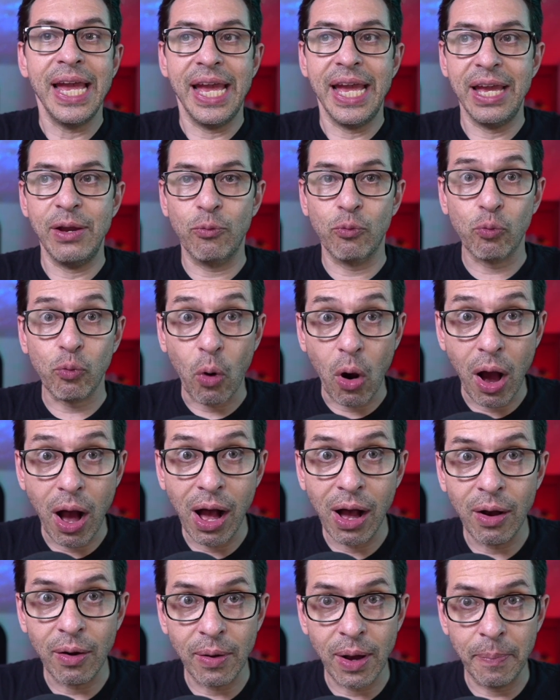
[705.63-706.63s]
a
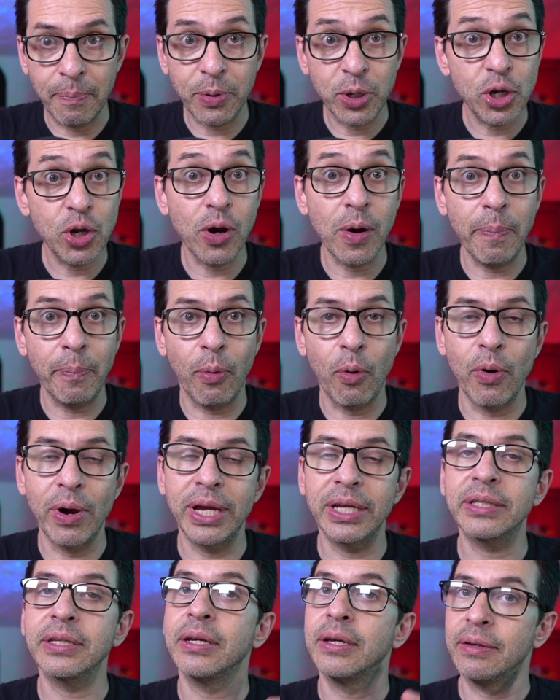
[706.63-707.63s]
raw, a pure
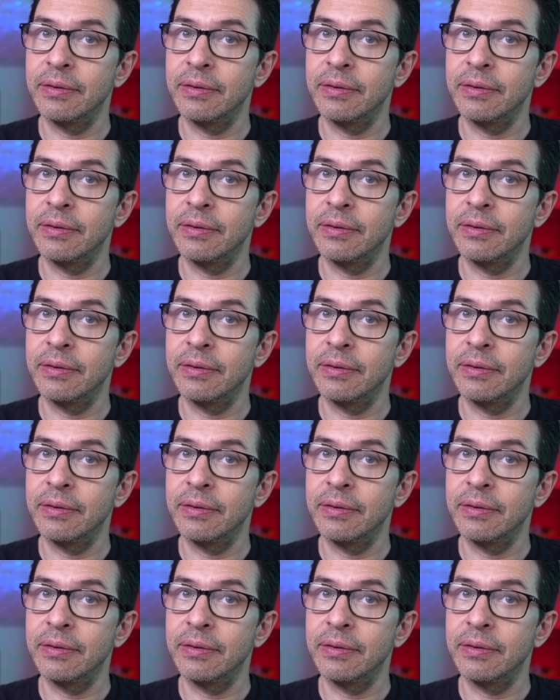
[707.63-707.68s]
point